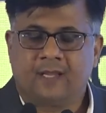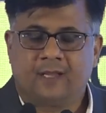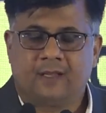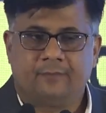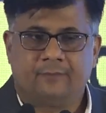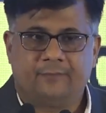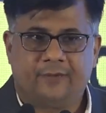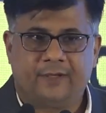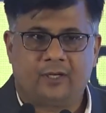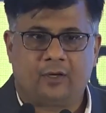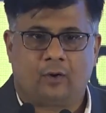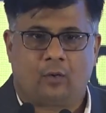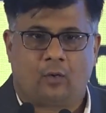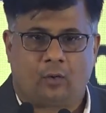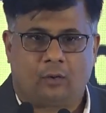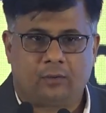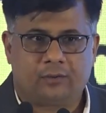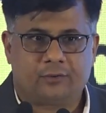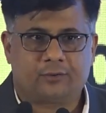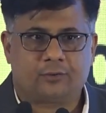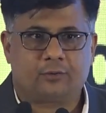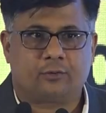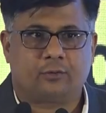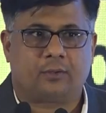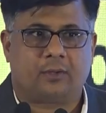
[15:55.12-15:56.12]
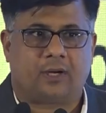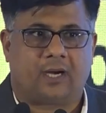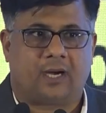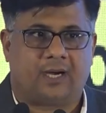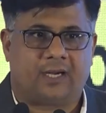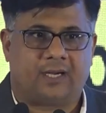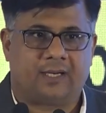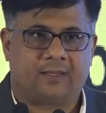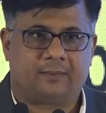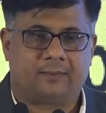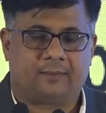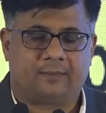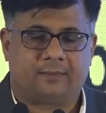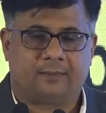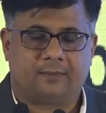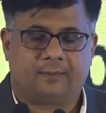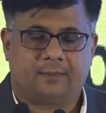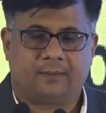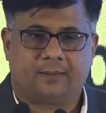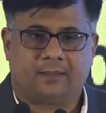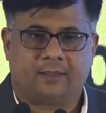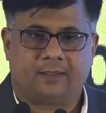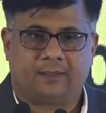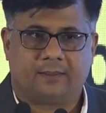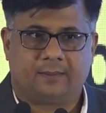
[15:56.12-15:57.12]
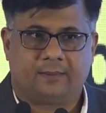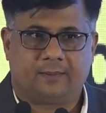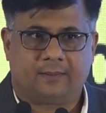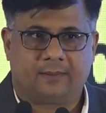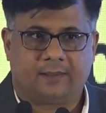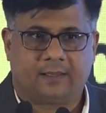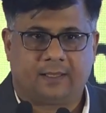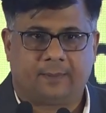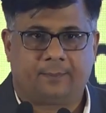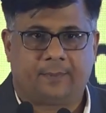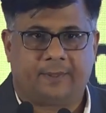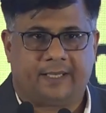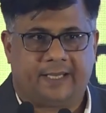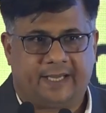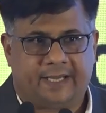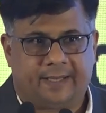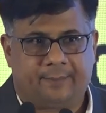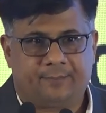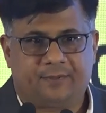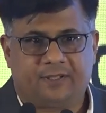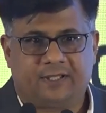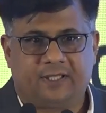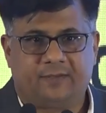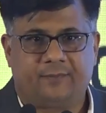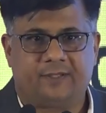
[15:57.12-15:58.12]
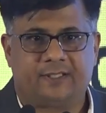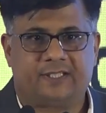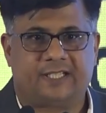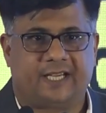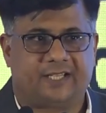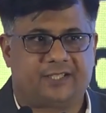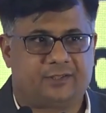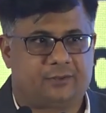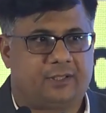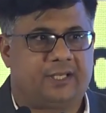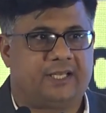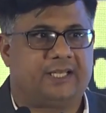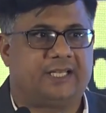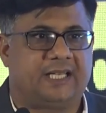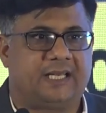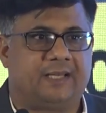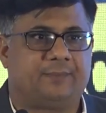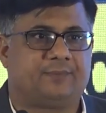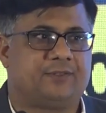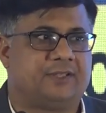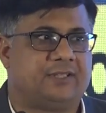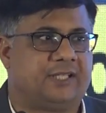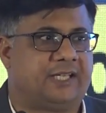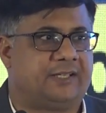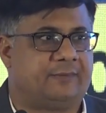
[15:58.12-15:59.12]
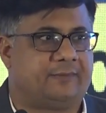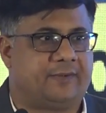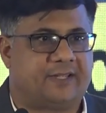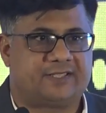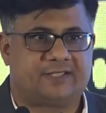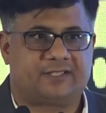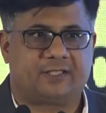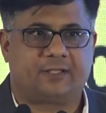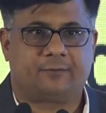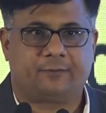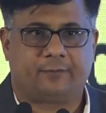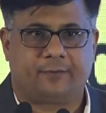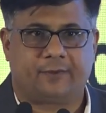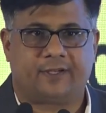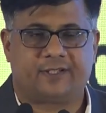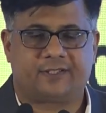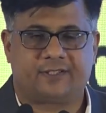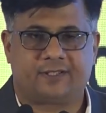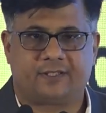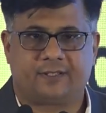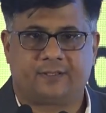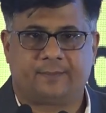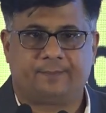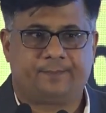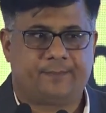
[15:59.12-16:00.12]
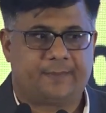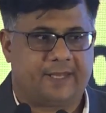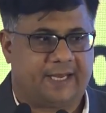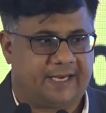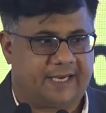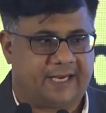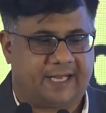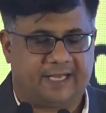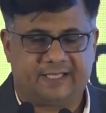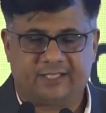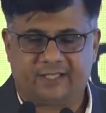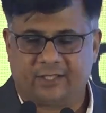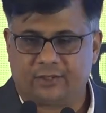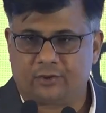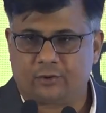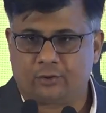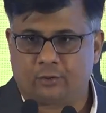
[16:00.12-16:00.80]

We also are the AMC which actually keeps the investor first. And I just